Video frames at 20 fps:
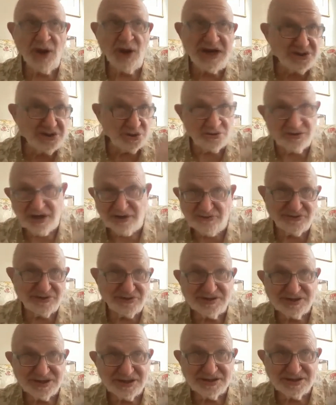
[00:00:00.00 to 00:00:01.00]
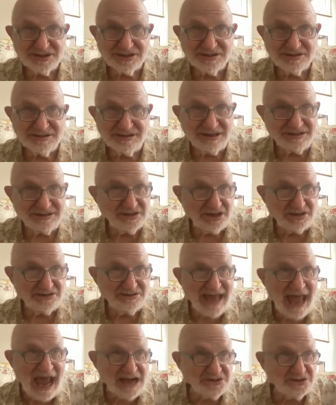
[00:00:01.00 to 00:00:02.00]
racial differences. It just
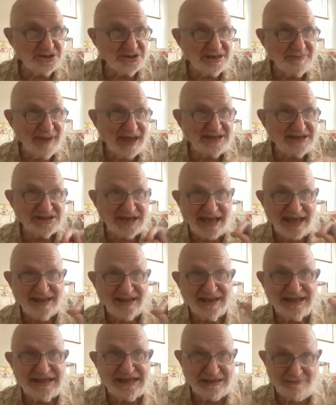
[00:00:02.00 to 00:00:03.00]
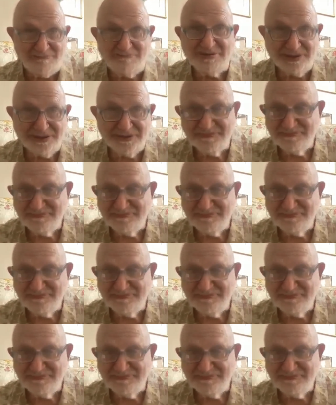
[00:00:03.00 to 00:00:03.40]
naturally makes that leap.